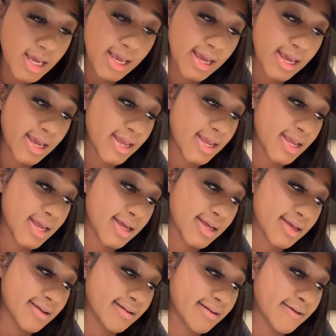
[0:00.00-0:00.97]

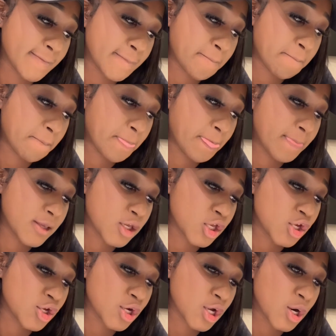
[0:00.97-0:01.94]
And,
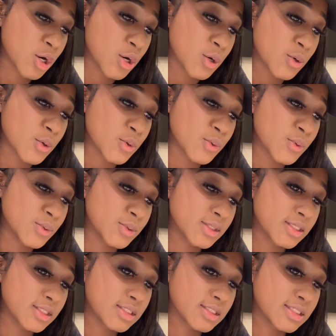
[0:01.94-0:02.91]
you know,
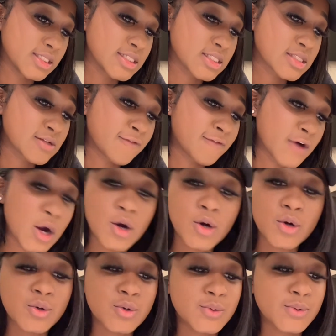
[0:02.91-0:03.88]
gets the
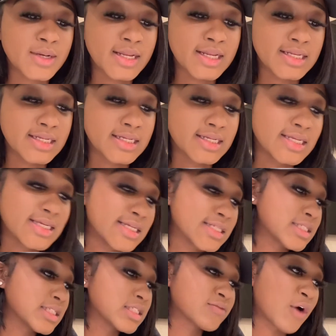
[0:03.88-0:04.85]
phone and then he
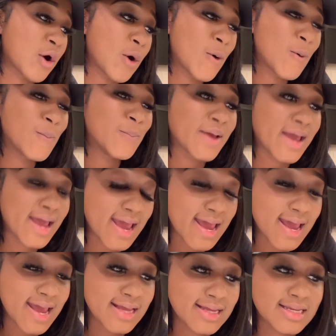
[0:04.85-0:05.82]
gets his phone
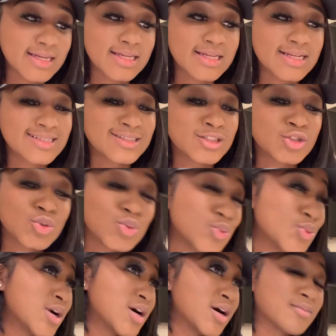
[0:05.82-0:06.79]
back and then a
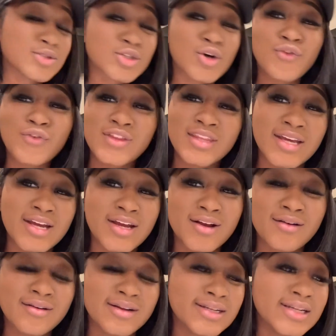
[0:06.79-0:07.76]
dude comes over
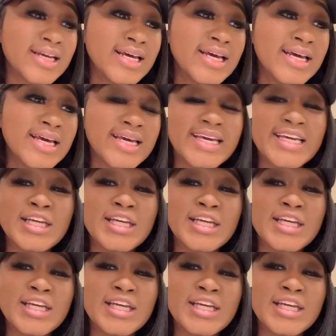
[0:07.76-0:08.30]
there and he